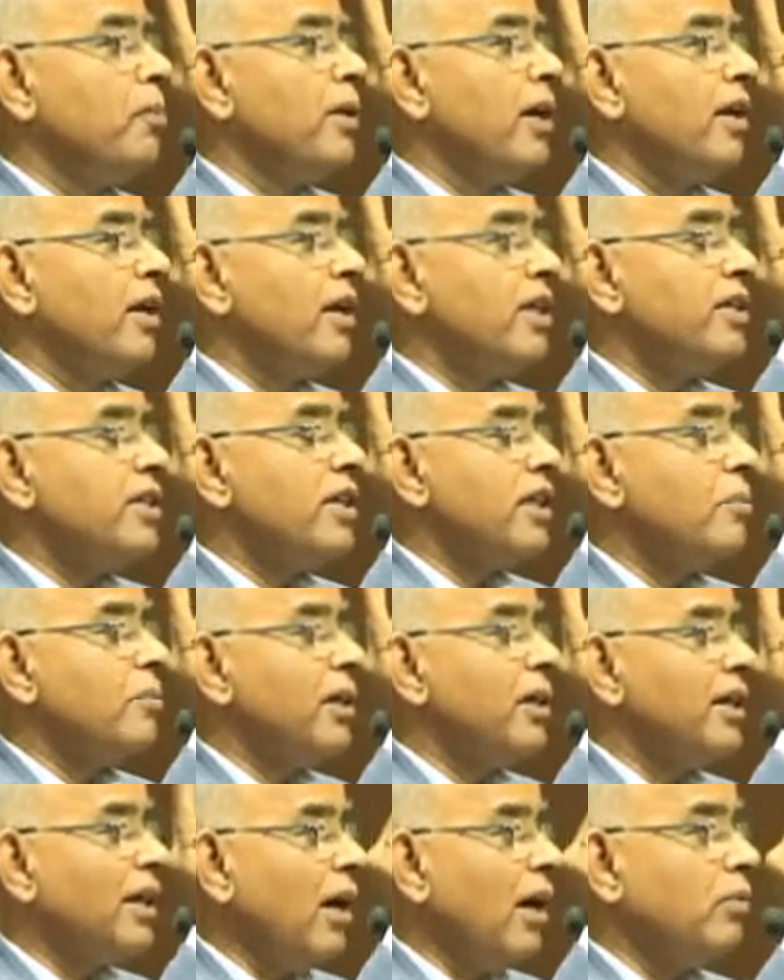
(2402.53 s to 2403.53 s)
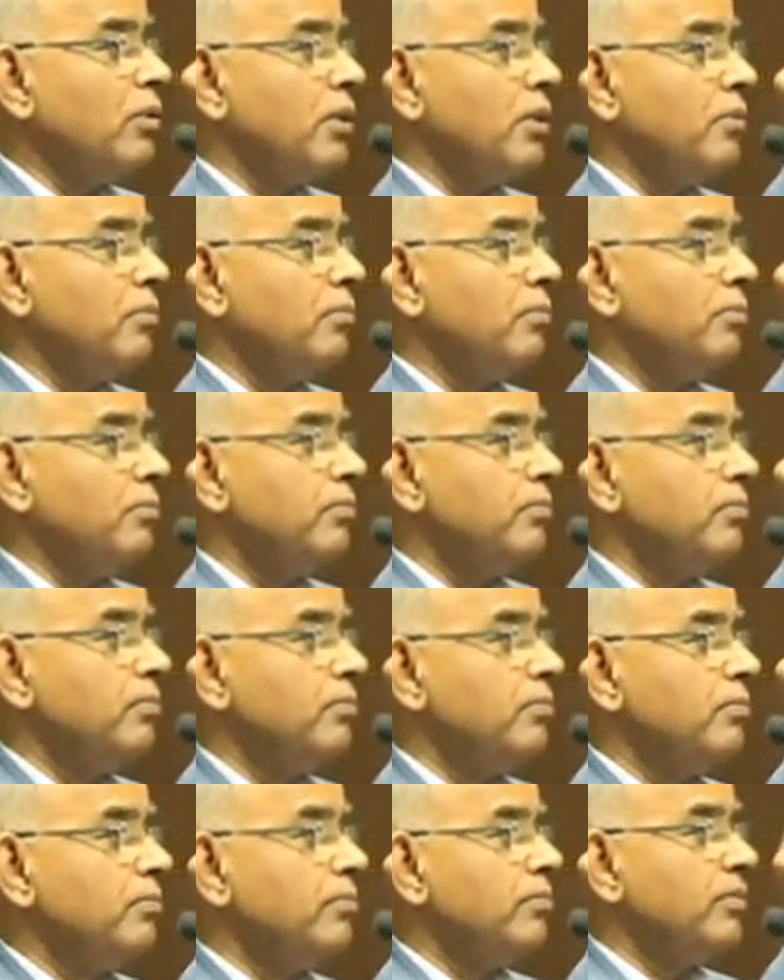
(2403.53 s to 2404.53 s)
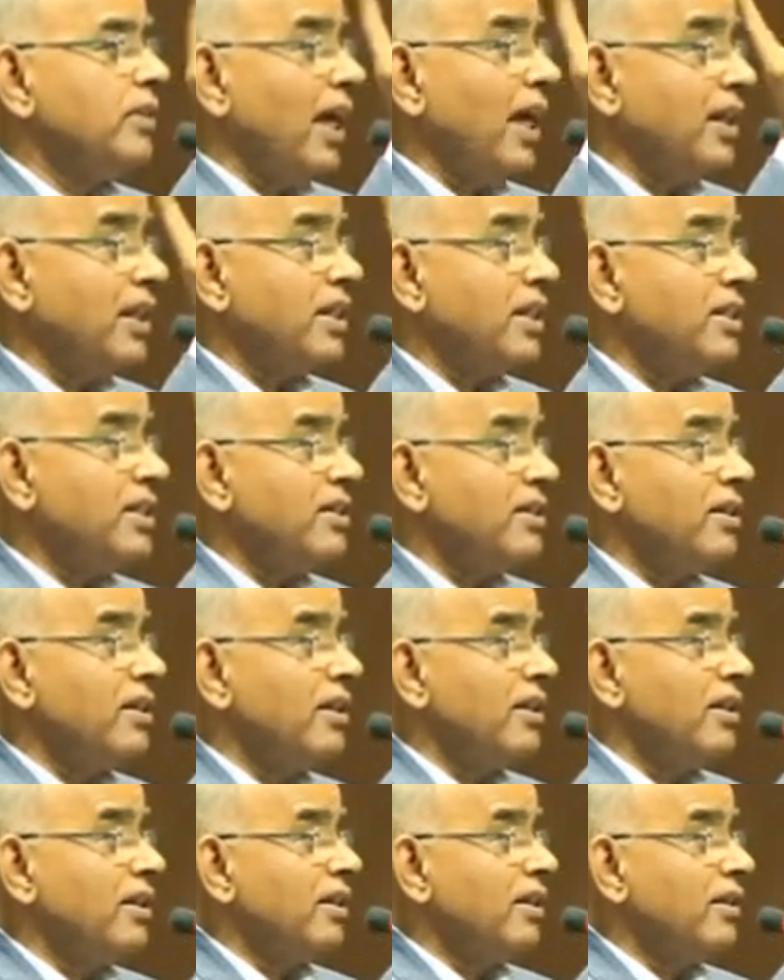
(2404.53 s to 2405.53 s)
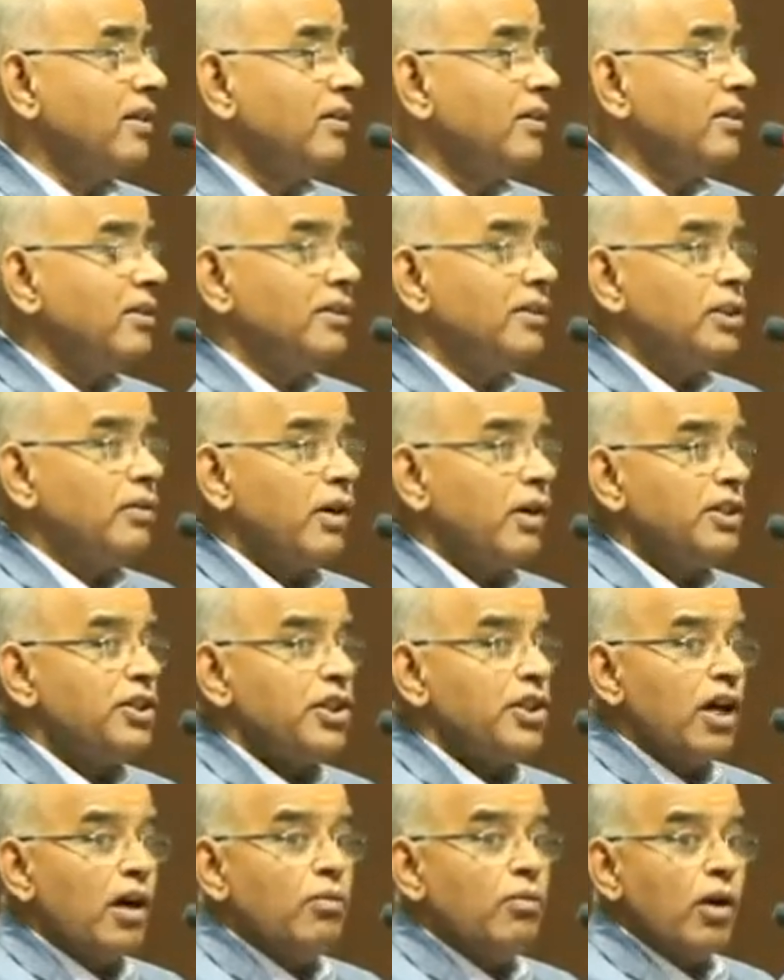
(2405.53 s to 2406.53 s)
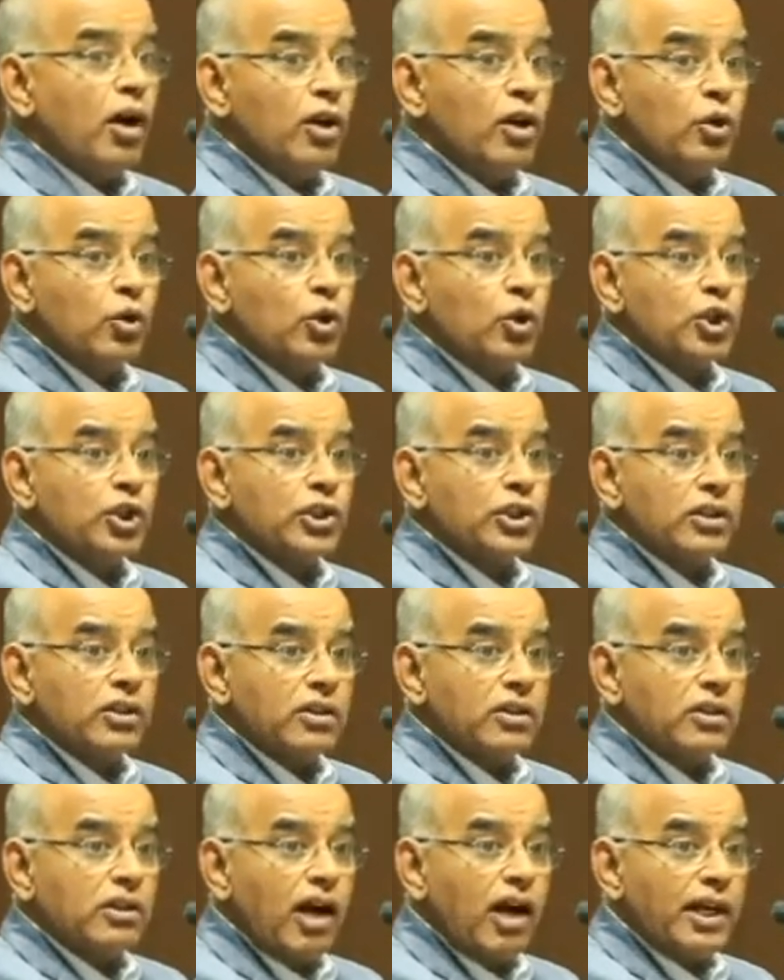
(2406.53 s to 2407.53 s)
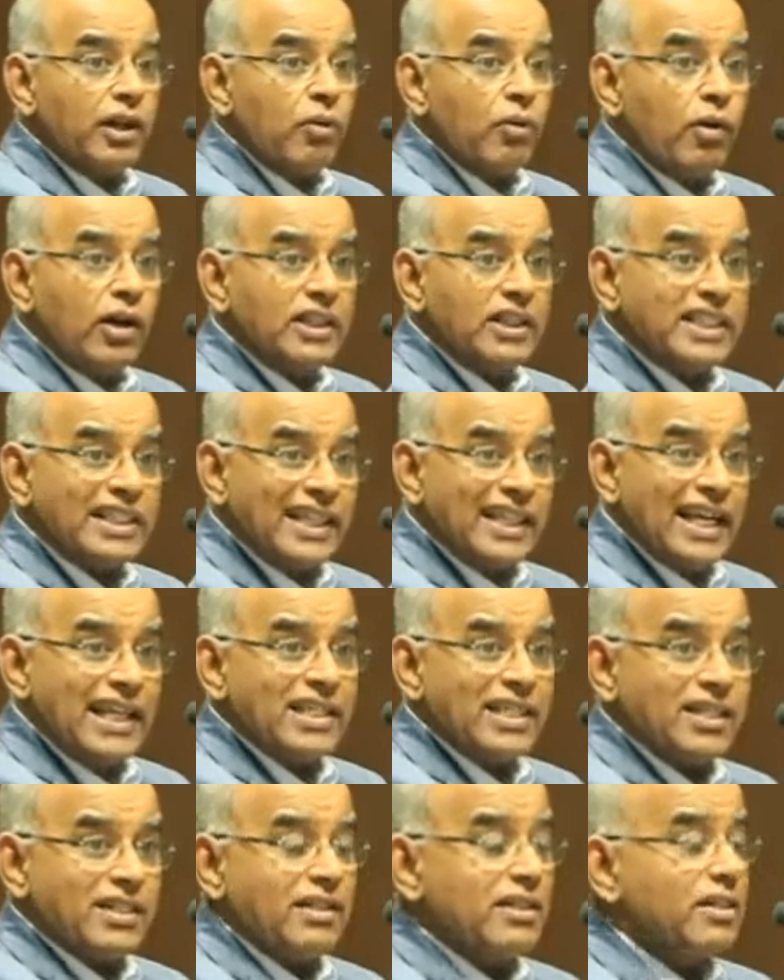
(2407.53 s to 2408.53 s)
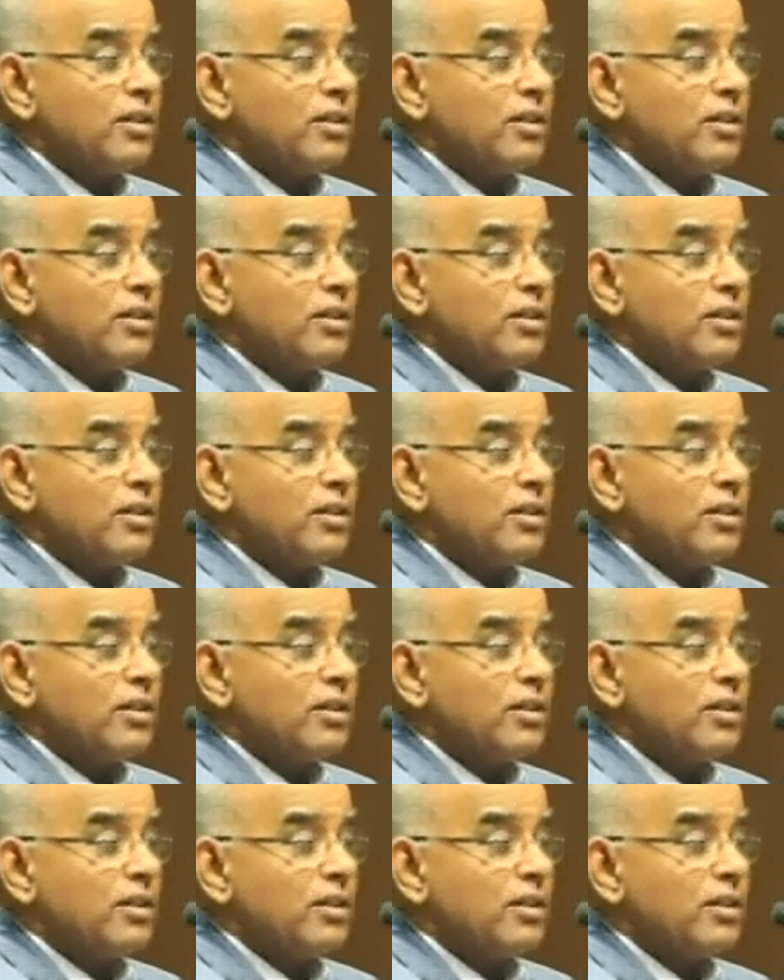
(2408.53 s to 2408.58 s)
beyond reasonable doubt. That is Shivajirao Ankush Gaikwad's case.